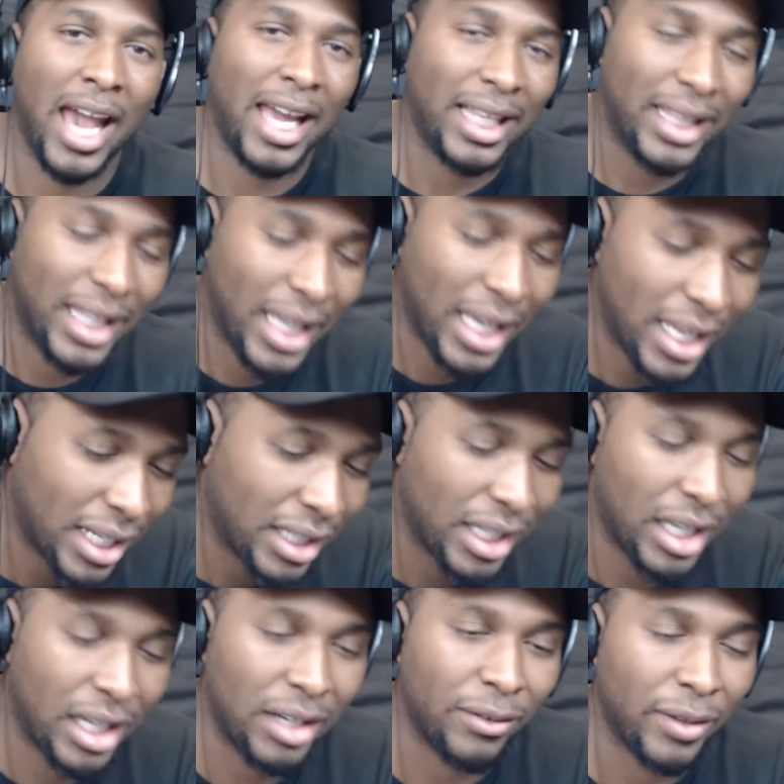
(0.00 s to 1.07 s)
and then
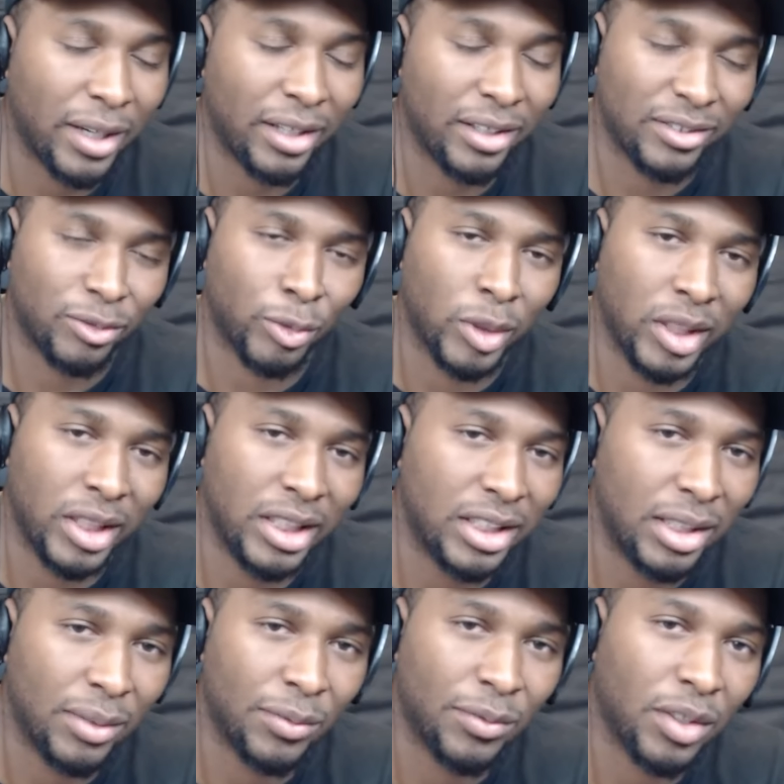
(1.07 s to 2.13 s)
Atlanta Records
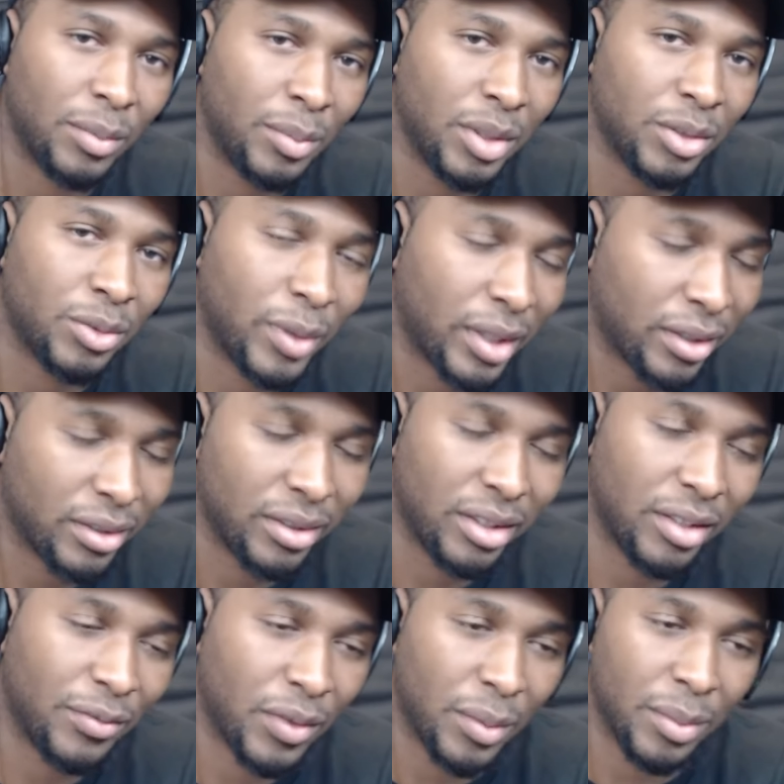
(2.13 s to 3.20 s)
released him from his record,
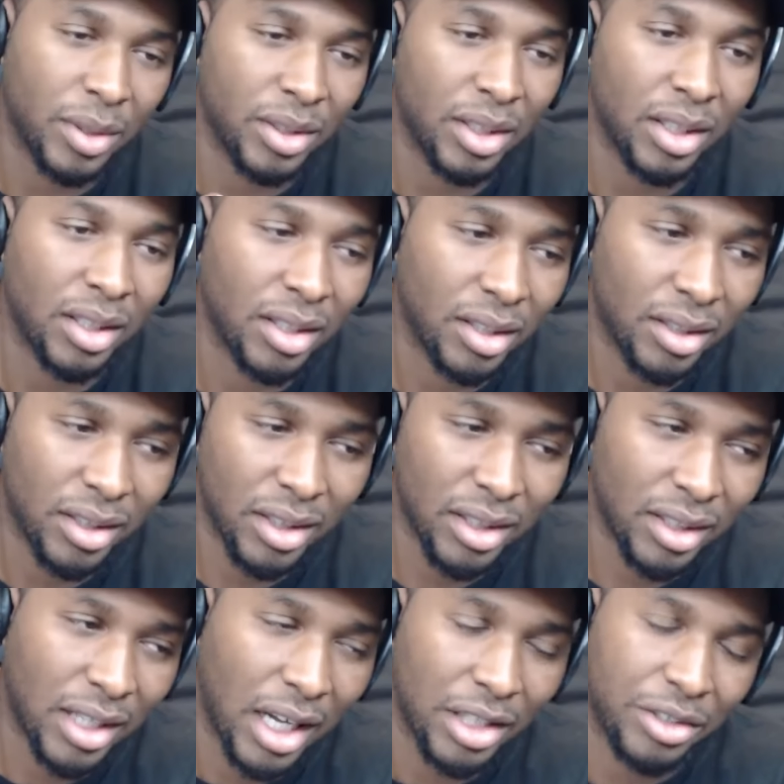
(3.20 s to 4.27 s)
from his uh,
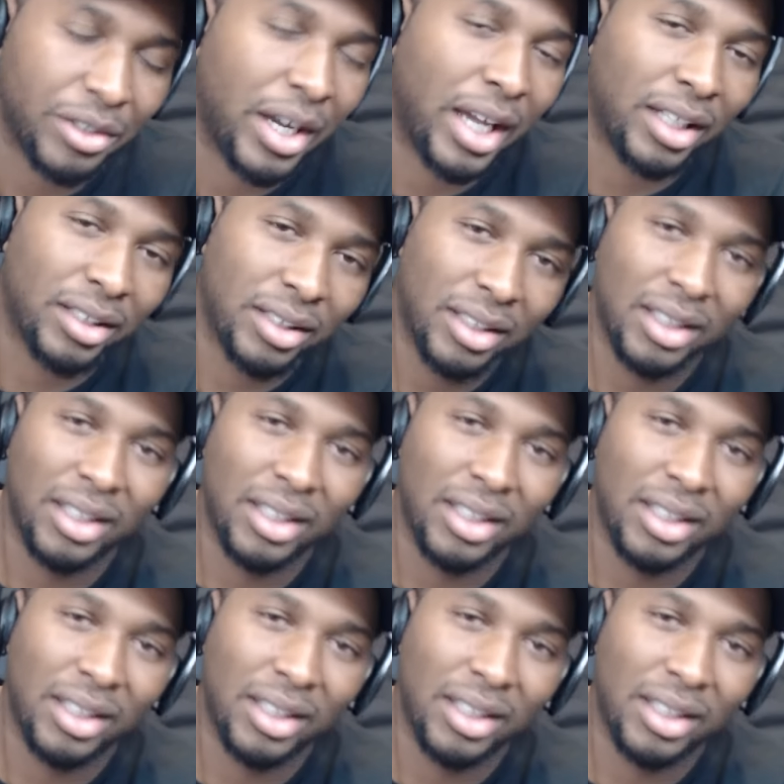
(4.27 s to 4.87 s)
contract.